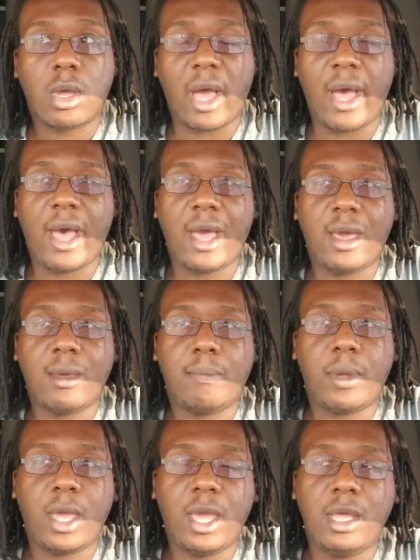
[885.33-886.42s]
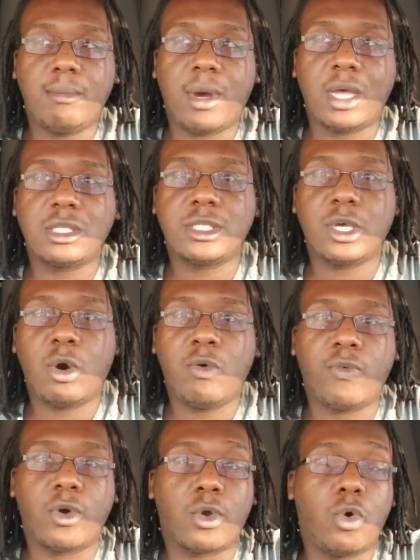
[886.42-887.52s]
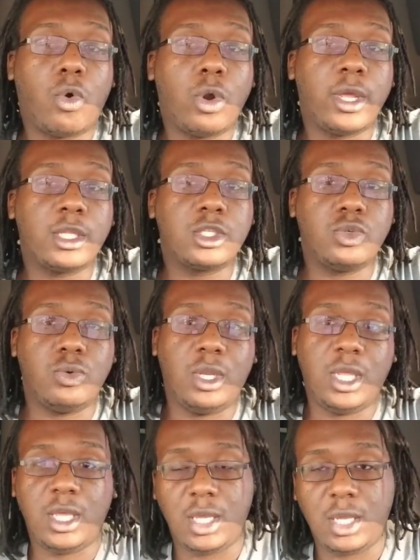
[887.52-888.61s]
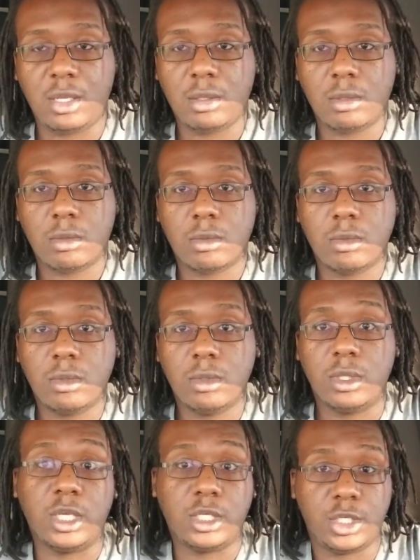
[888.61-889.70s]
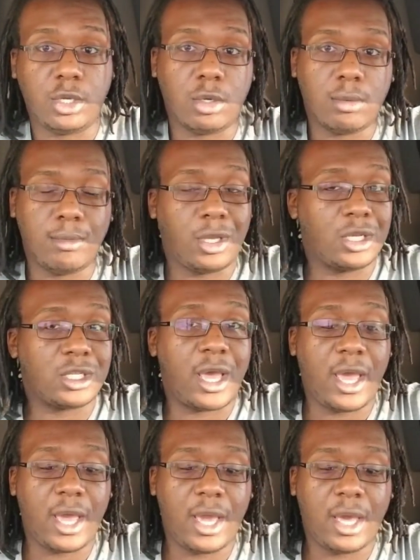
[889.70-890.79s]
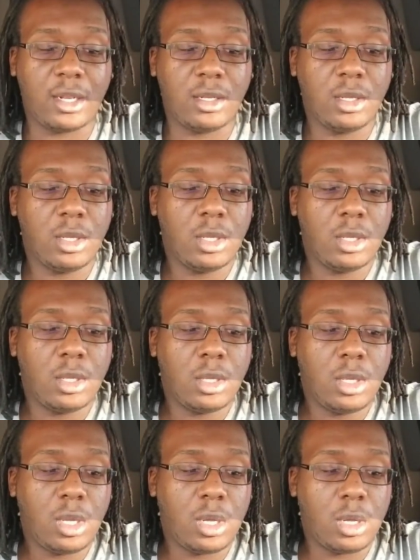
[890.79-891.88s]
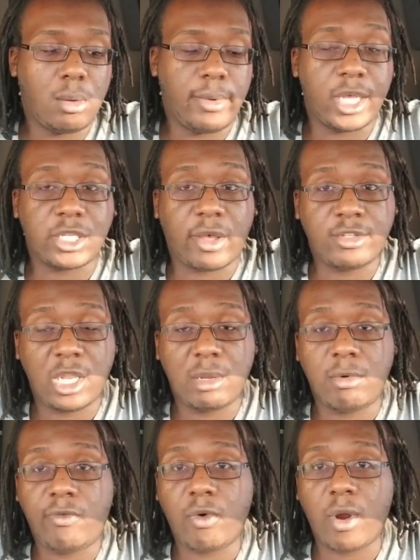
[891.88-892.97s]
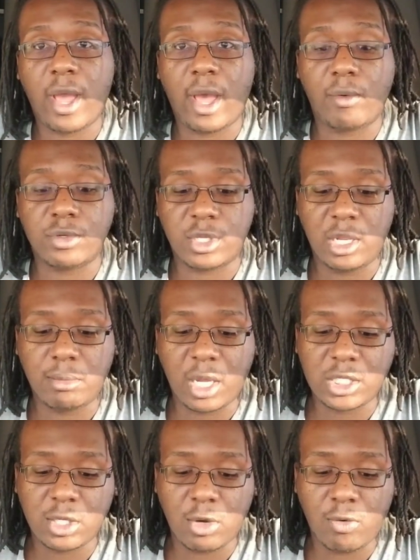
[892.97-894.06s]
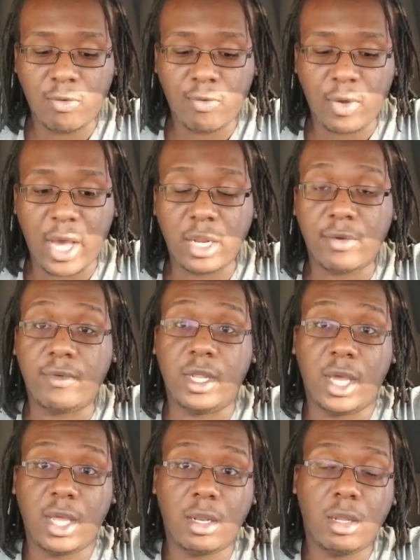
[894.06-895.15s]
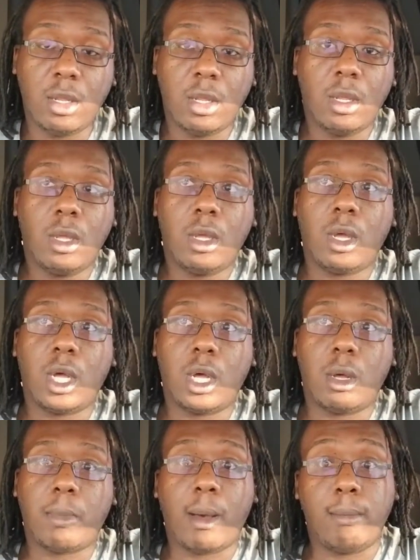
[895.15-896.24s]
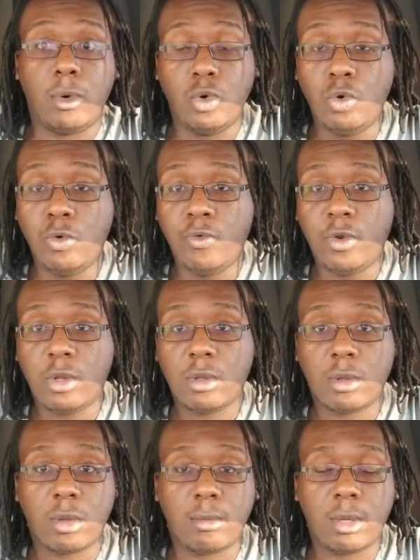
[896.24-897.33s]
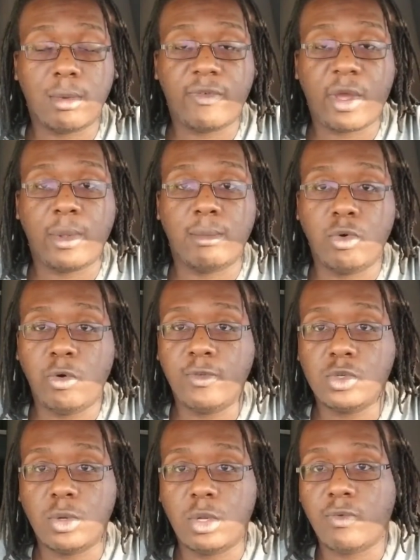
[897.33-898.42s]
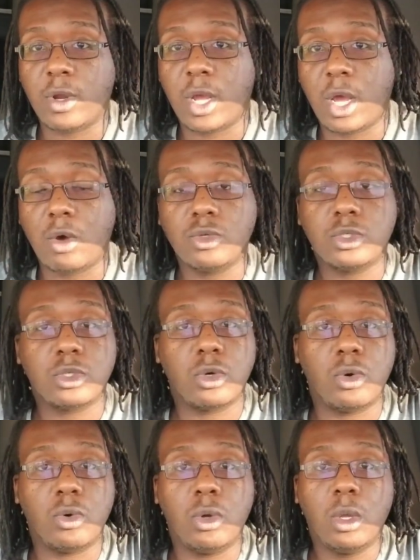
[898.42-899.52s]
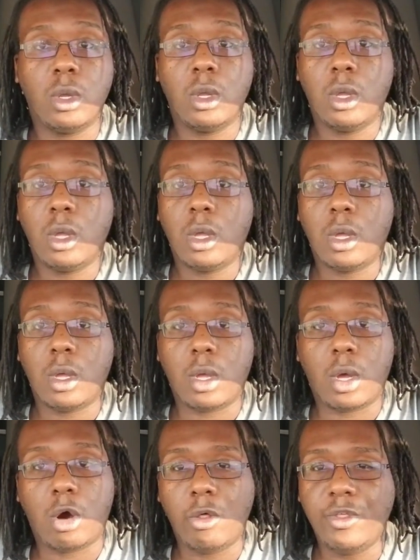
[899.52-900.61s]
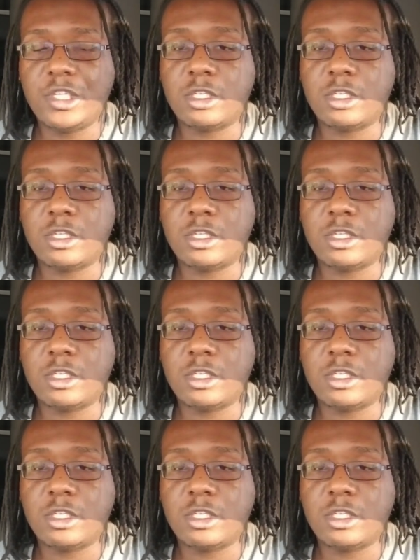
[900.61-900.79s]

I paid myself according to need this year because I had, as I've stated before, I was getting myself out of debt. I moved. Me and my family moved into a different house, so all these